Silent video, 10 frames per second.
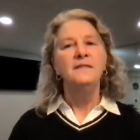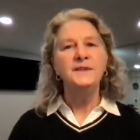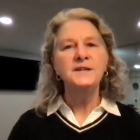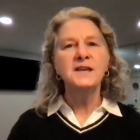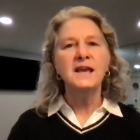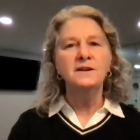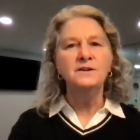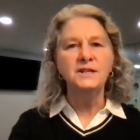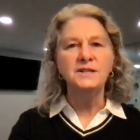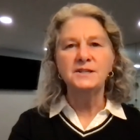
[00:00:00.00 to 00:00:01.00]
This
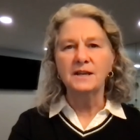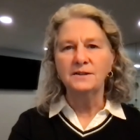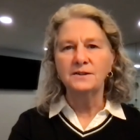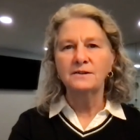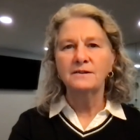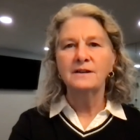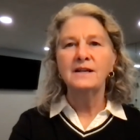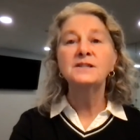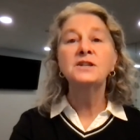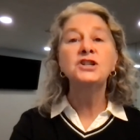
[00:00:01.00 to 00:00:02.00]
energy center
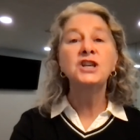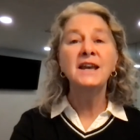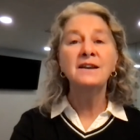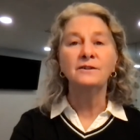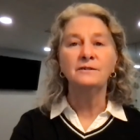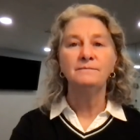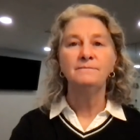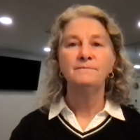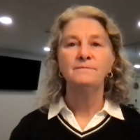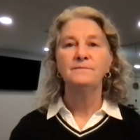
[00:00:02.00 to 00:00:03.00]
is a channel,
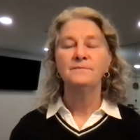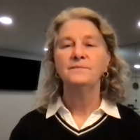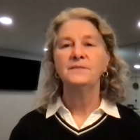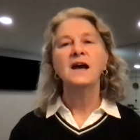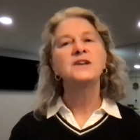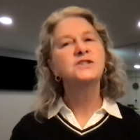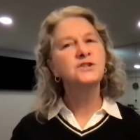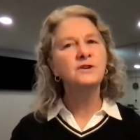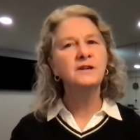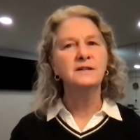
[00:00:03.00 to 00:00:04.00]
a
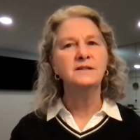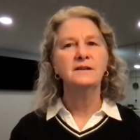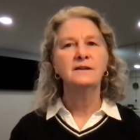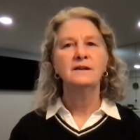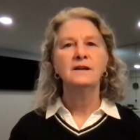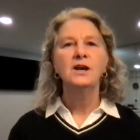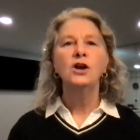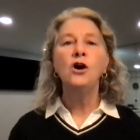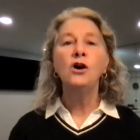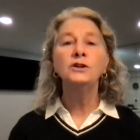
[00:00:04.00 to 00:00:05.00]
circuit
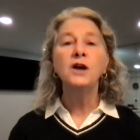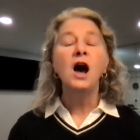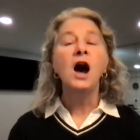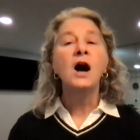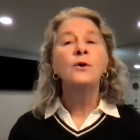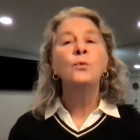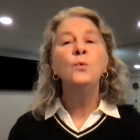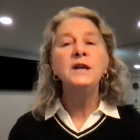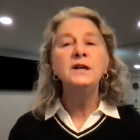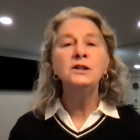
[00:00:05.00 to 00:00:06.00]
called our
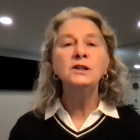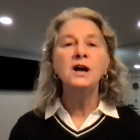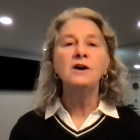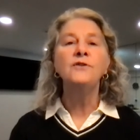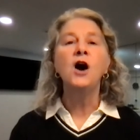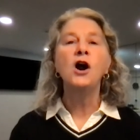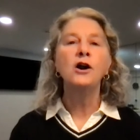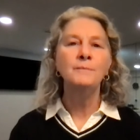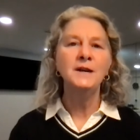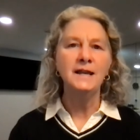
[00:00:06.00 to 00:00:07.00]
wheel of
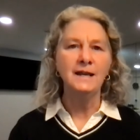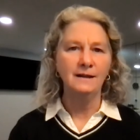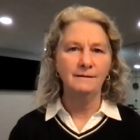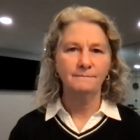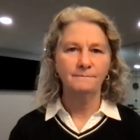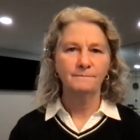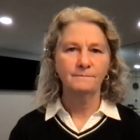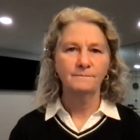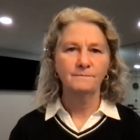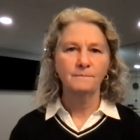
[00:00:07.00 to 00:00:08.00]
harmony.
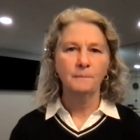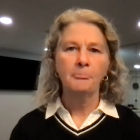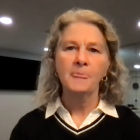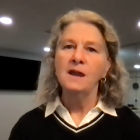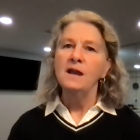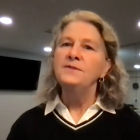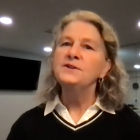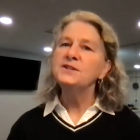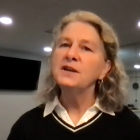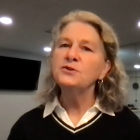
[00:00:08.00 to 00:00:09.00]
The
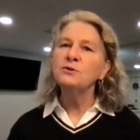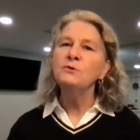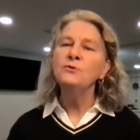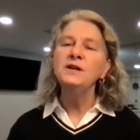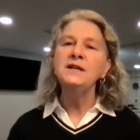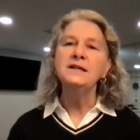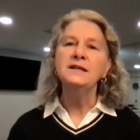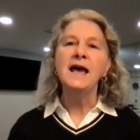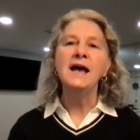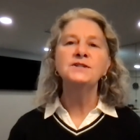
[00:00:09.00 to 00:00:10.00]
central meridian
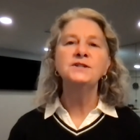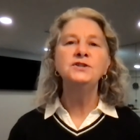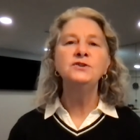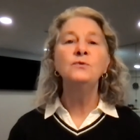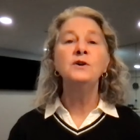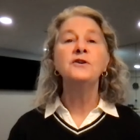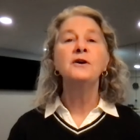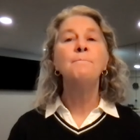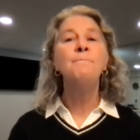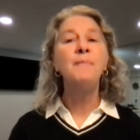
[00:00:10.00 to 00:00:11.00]
has to do with
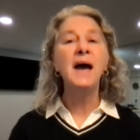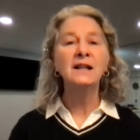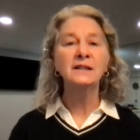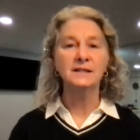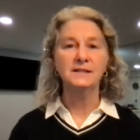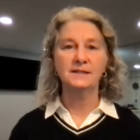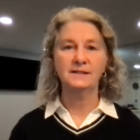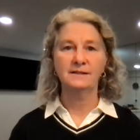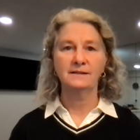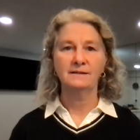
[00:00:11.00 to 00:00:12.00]

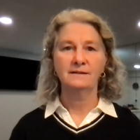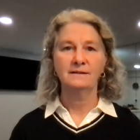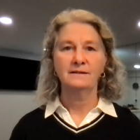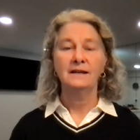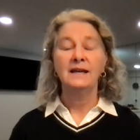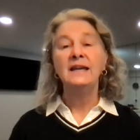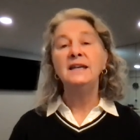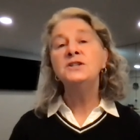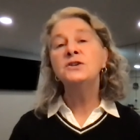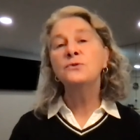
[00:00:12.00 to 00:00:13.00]
balance,
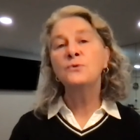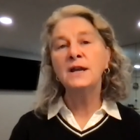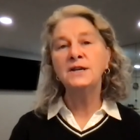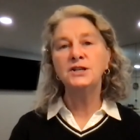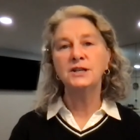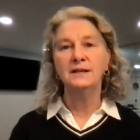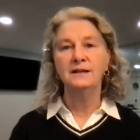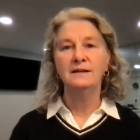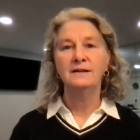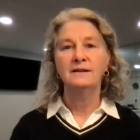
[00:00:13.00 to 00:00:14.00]
integration,